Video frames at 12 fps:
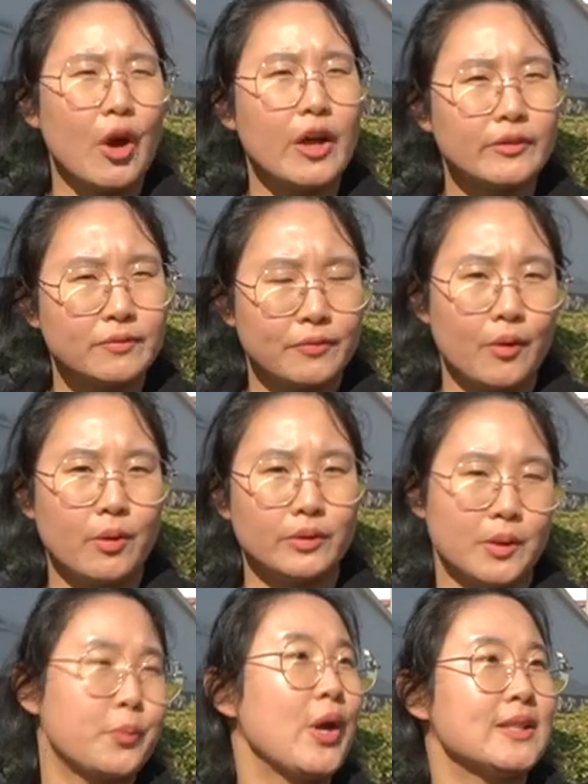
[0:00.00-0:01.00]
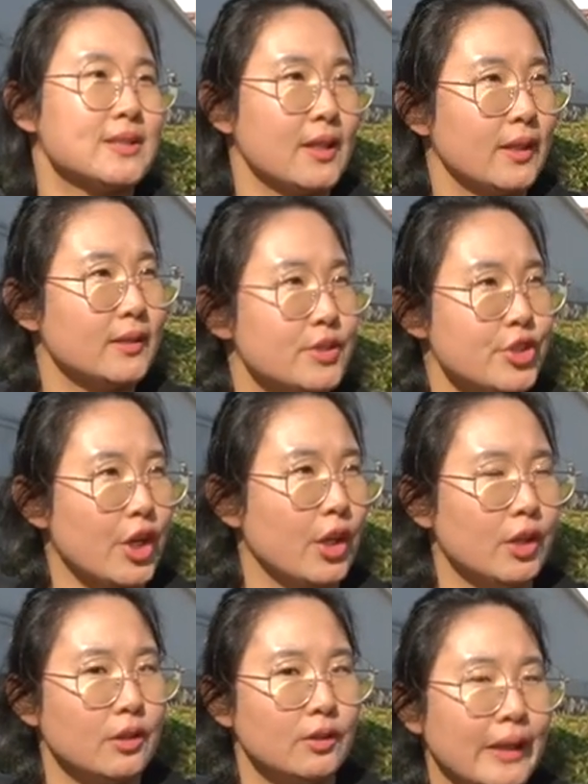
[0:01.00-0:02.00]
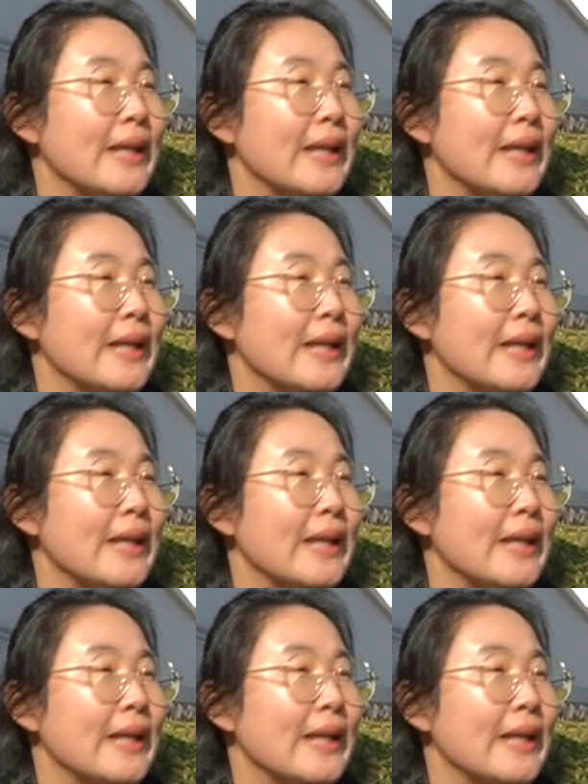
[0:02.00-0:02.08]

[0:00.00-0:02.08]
run for the presidential